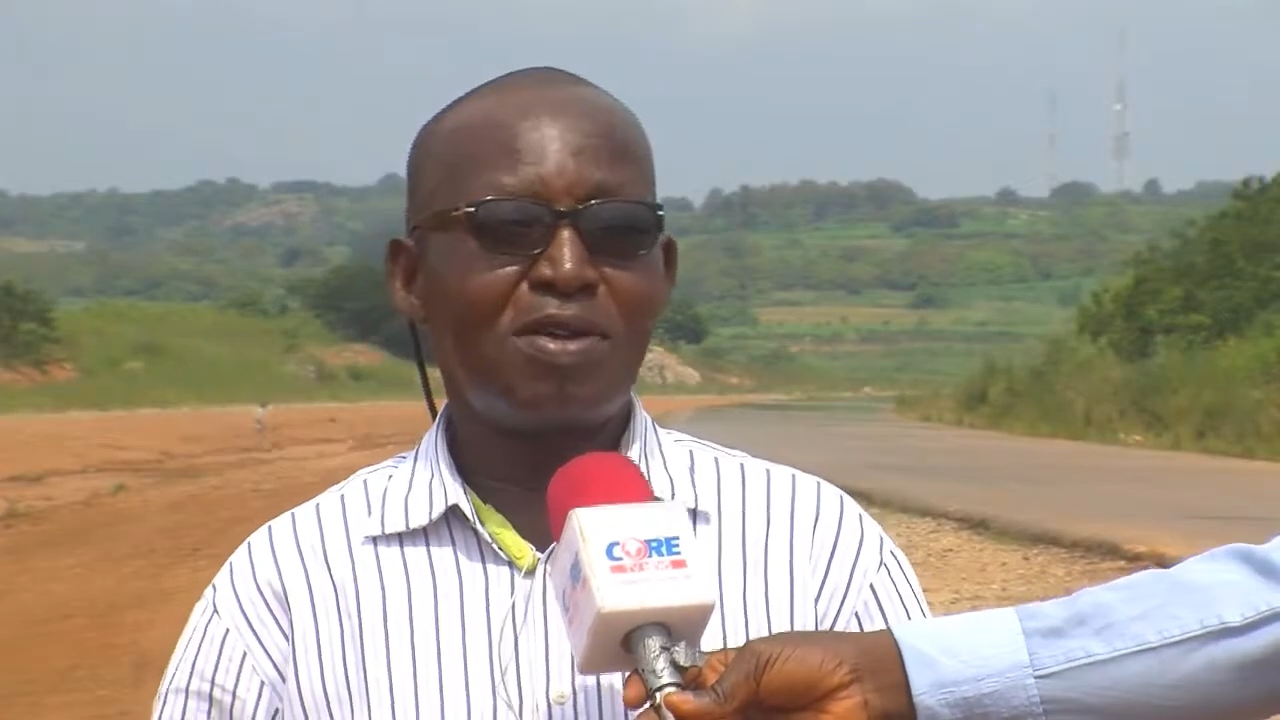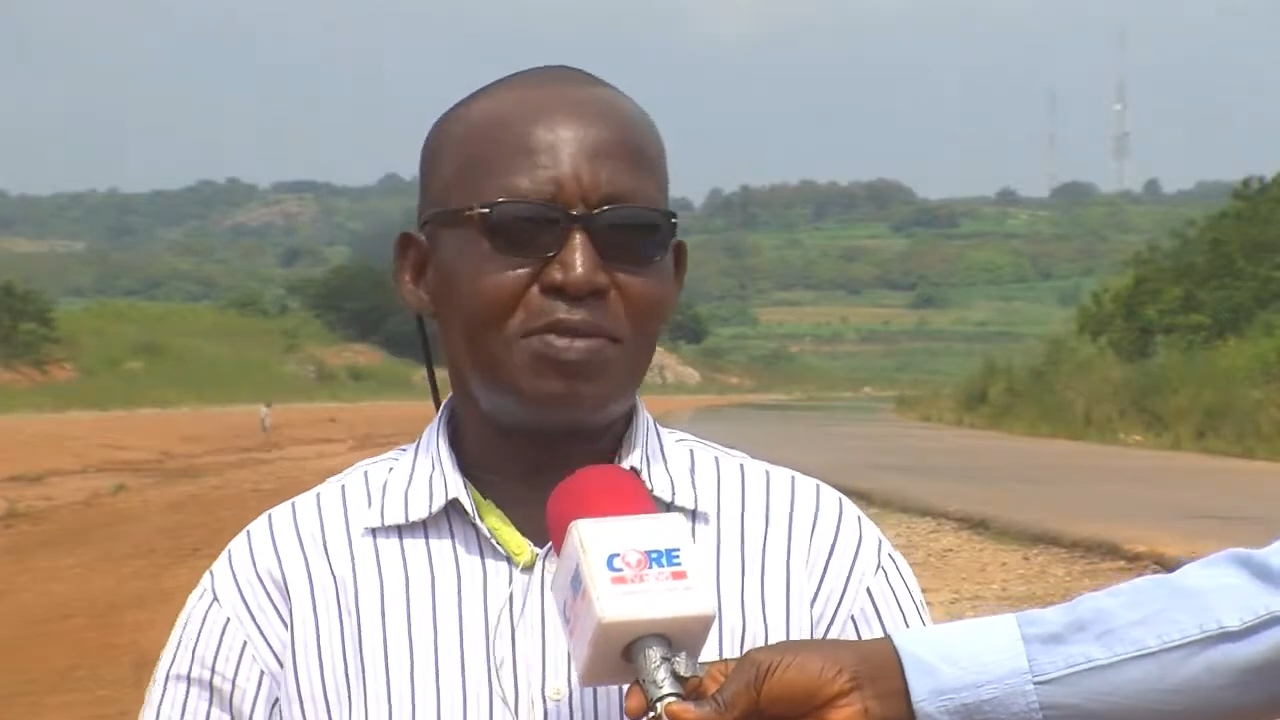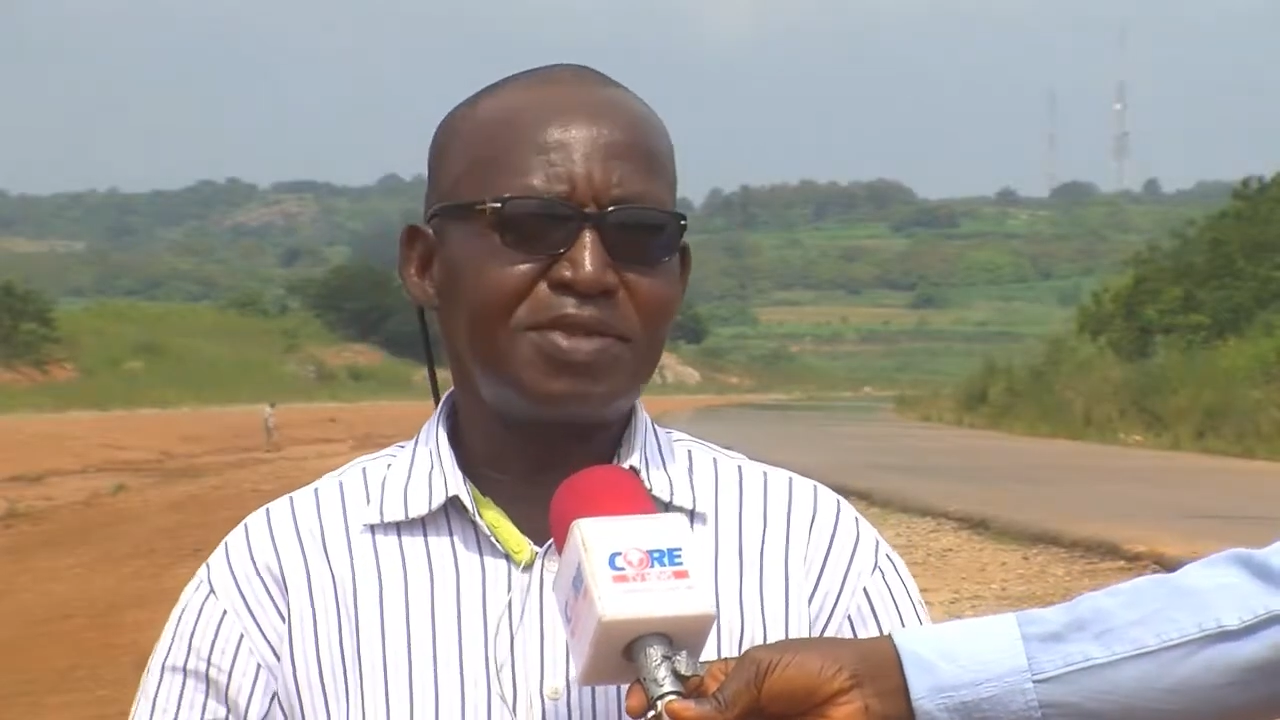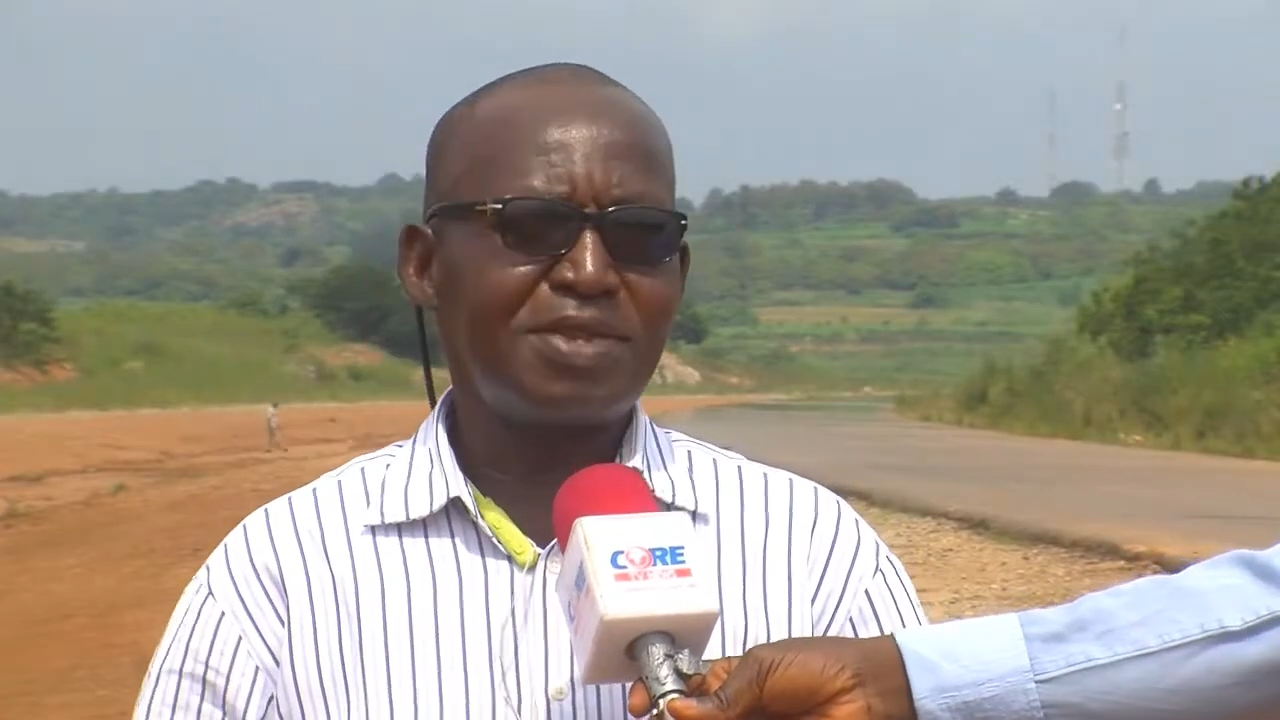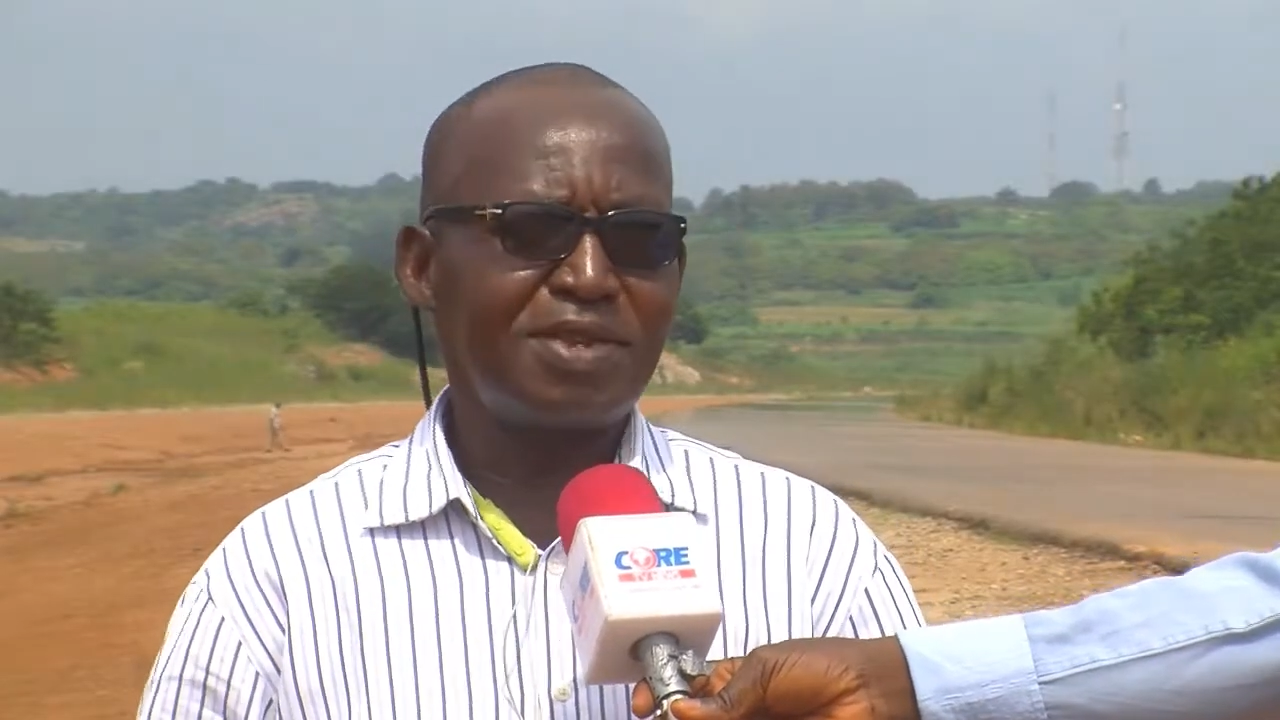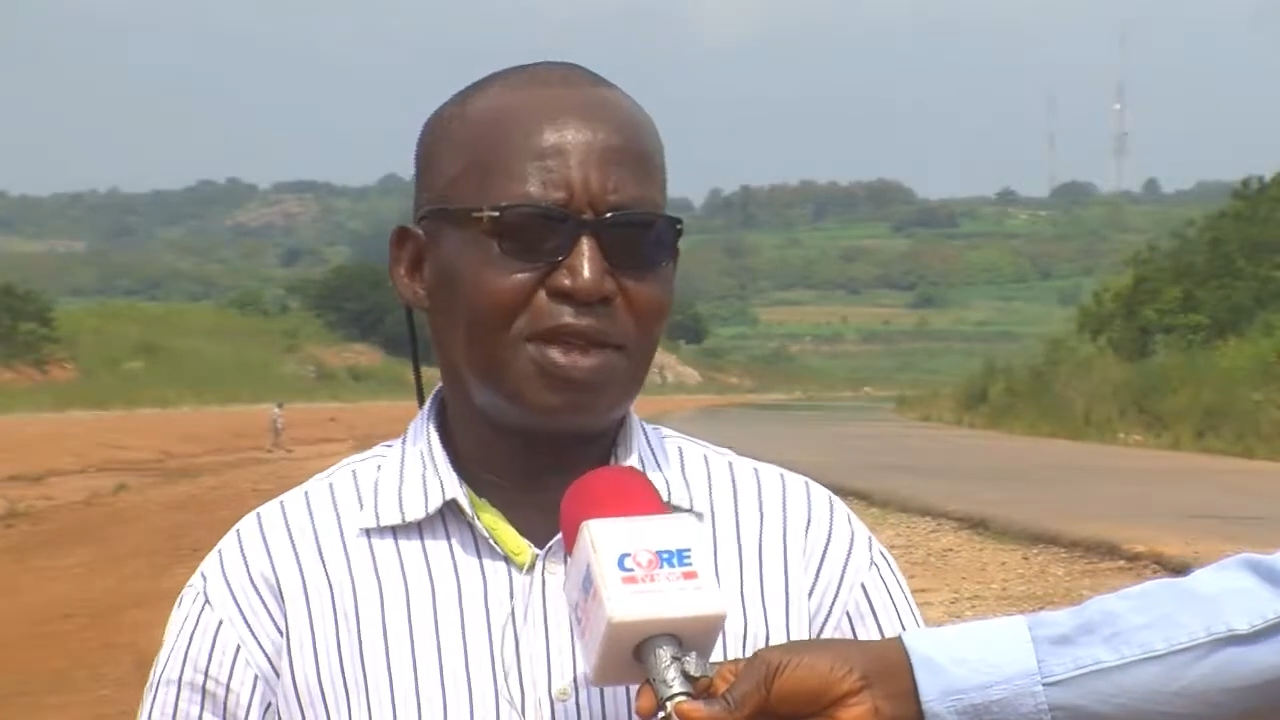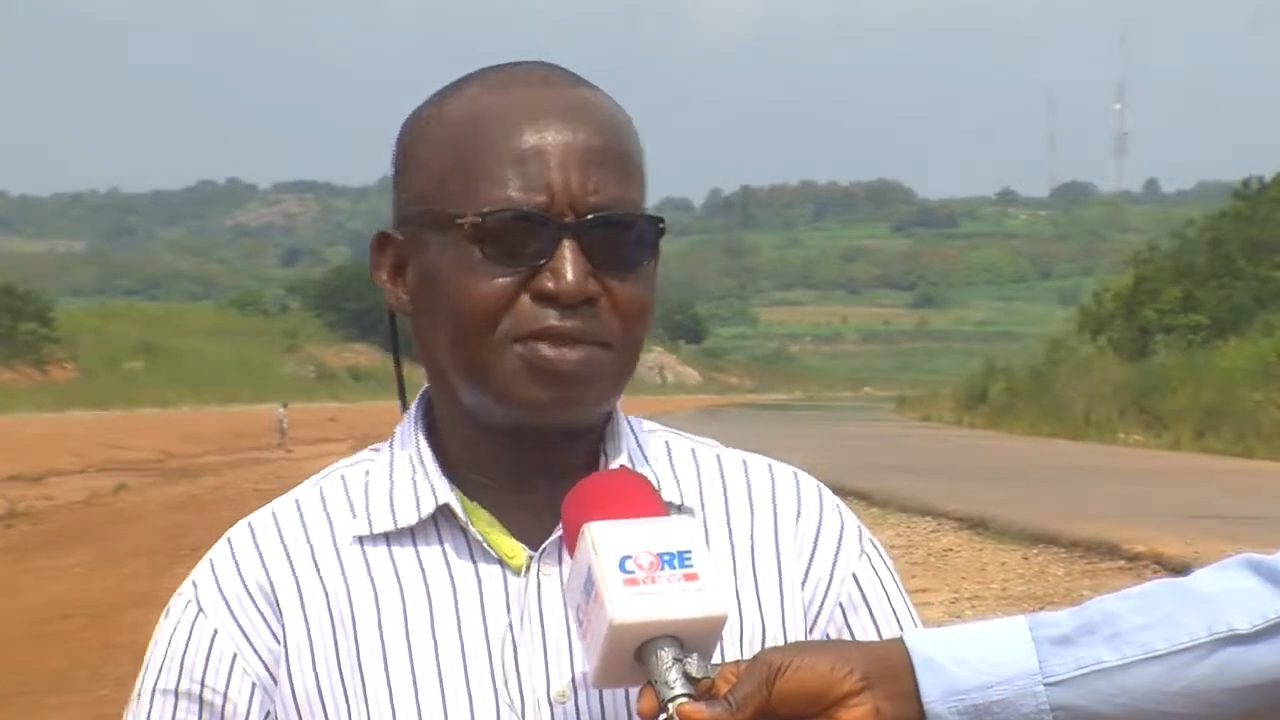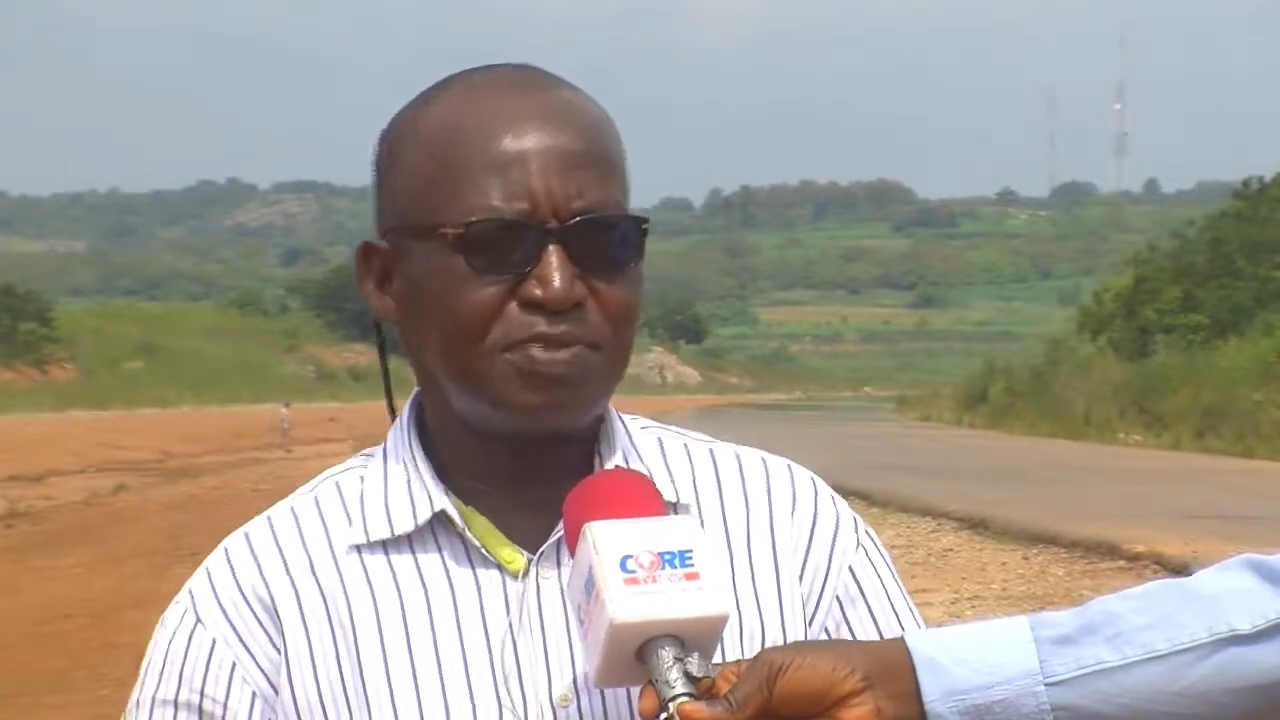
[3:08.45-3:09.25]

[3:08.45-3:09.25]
let me say that